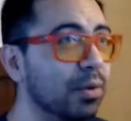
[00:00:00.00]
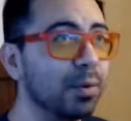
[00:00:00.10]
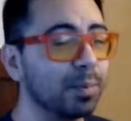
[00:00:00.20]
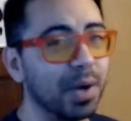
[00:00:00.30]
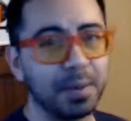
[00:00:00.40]
who
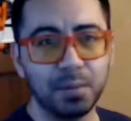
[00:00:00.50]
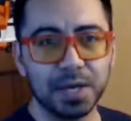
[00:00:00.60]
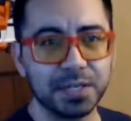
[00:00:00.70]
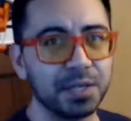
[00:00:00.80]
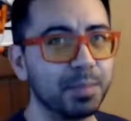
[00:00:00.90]
are probably
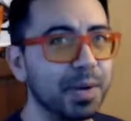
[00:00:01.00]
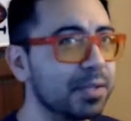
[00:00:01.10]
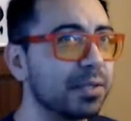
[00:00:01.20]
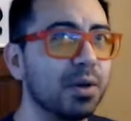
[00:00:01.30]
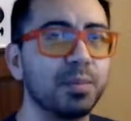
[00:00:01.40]
watching on
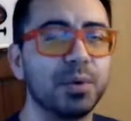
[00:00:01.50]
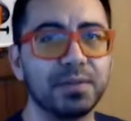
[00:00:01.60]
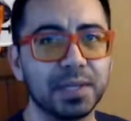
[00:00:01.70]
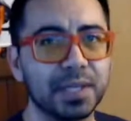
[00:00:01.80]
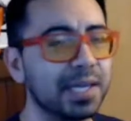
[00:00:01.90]
Periscope, whatever
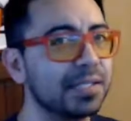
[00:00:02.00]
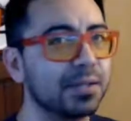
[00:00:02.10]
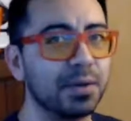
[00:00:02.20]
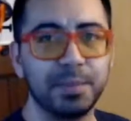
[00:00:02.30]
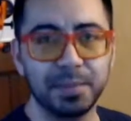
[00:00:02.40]
the case,
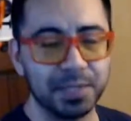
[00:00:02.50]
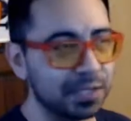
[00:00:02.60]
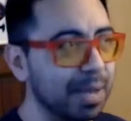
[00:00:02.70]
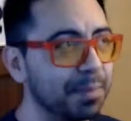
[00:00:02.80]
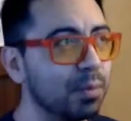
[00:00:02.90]
or maybe just
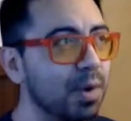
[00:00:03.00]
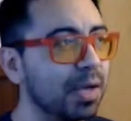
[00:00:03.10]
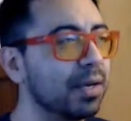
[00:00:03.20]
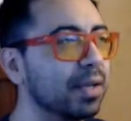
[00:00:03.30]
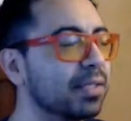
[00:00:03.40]
happen to walk
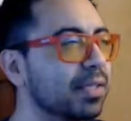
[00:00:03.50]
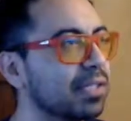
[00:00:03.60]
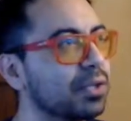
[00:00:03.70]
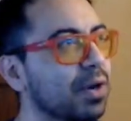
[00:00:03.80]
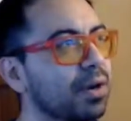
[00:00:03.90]
in on this
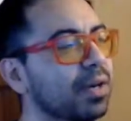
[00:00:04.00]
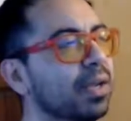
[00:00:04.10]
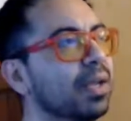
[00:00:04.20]
Kickstarter,